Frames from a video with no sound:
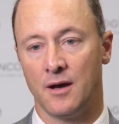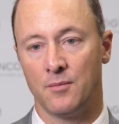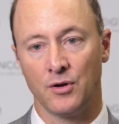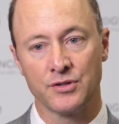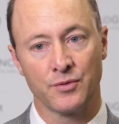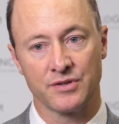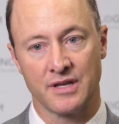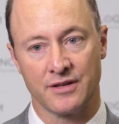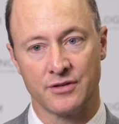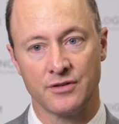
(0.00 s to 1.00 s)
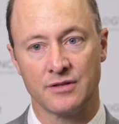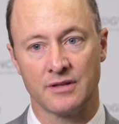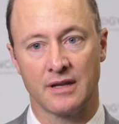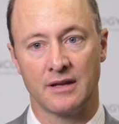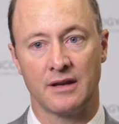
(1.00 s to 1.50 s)
multiple centers
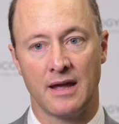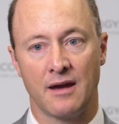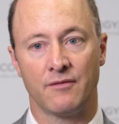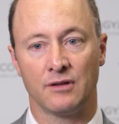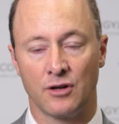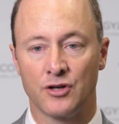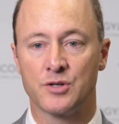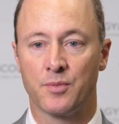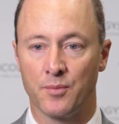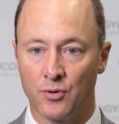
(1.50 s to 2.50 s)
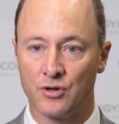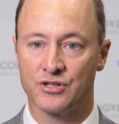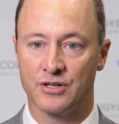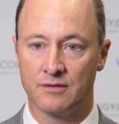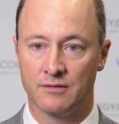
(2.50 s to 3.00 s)
that have a large
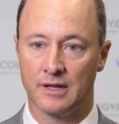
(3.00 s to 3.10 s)
proportion,